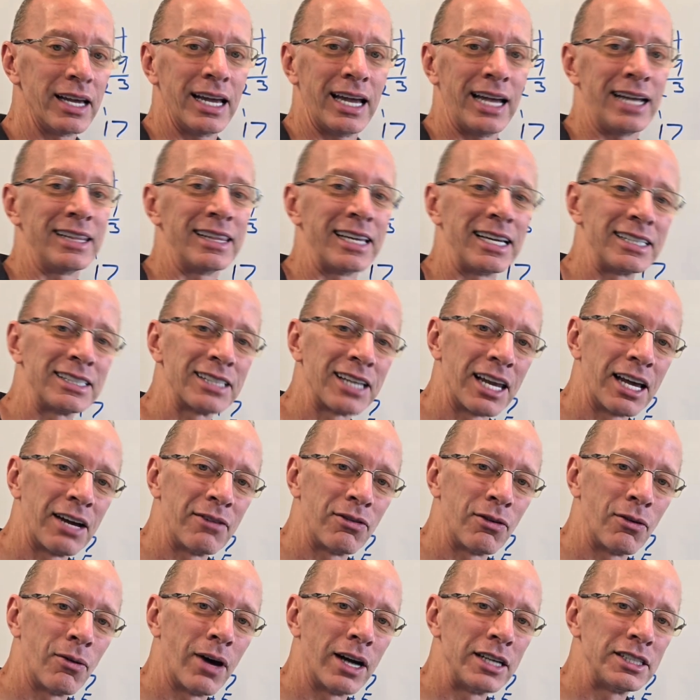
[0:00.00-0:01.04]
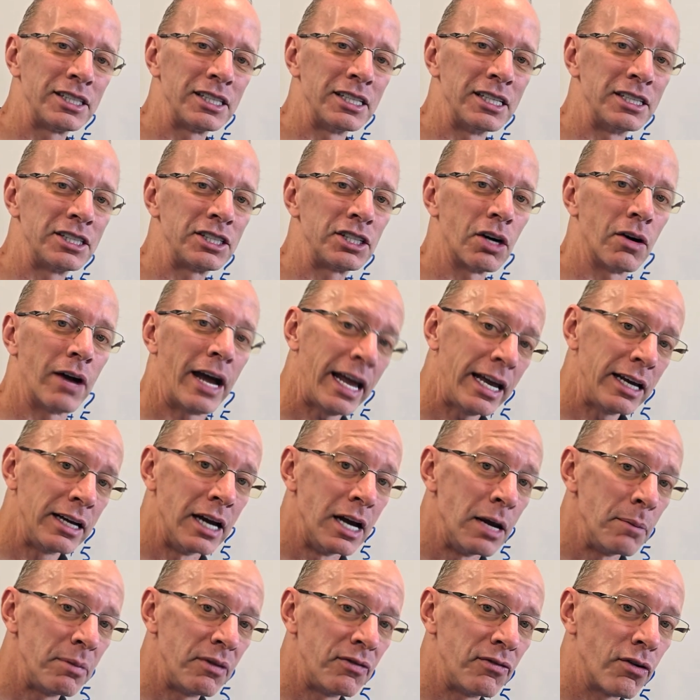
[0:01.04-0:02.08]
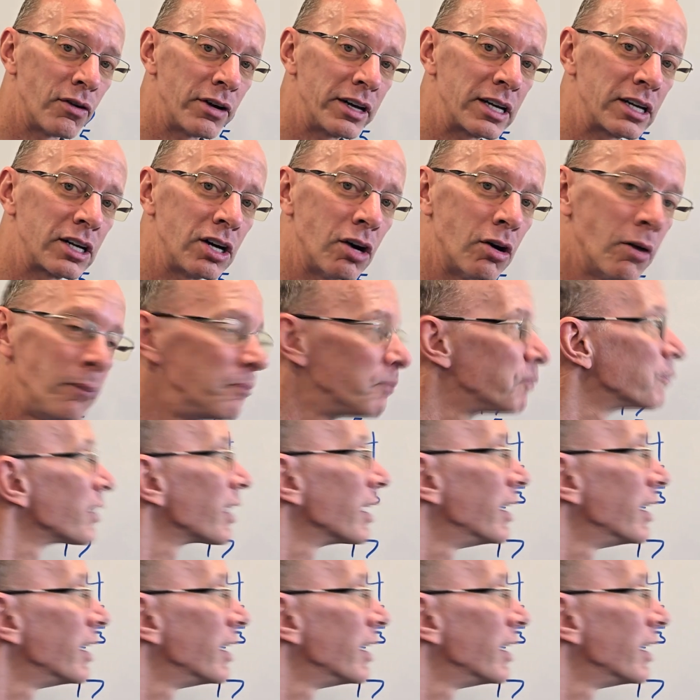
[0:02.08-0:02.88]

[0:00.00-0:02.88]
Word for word: Hey, thanks a lot for watching this show. Hey, before you go,